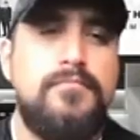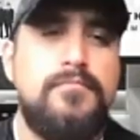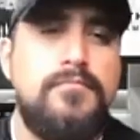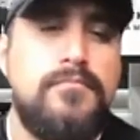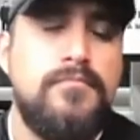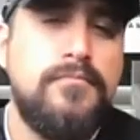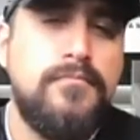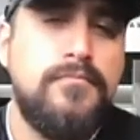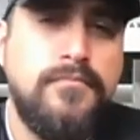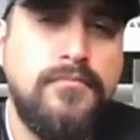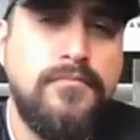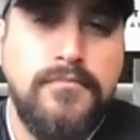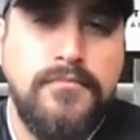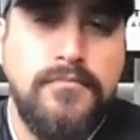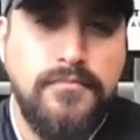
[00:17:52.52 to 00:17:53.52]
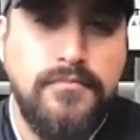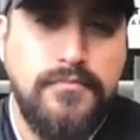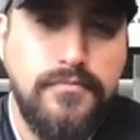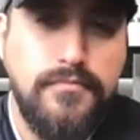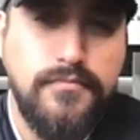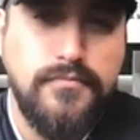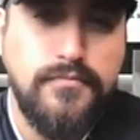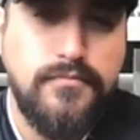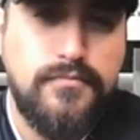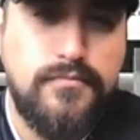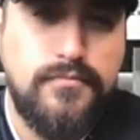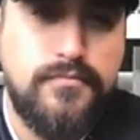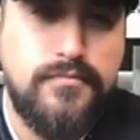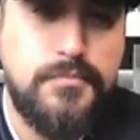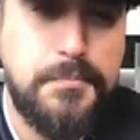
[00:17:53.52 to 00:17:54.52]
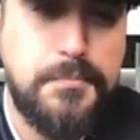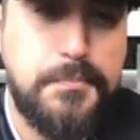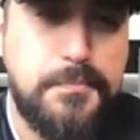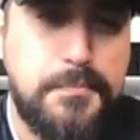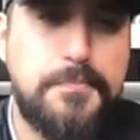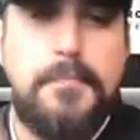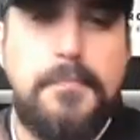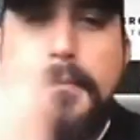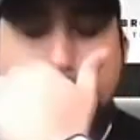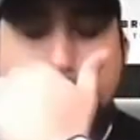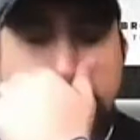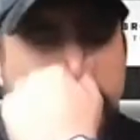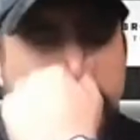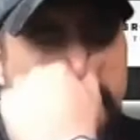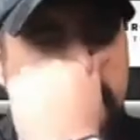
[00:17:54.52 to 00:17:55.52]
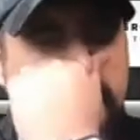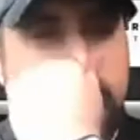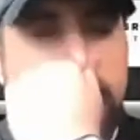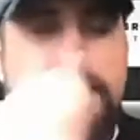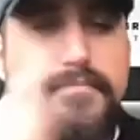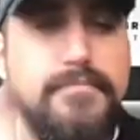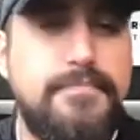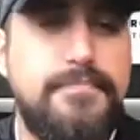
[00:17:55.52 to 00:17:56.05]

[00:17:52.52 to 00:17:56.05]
No words are spoken by the person on screen.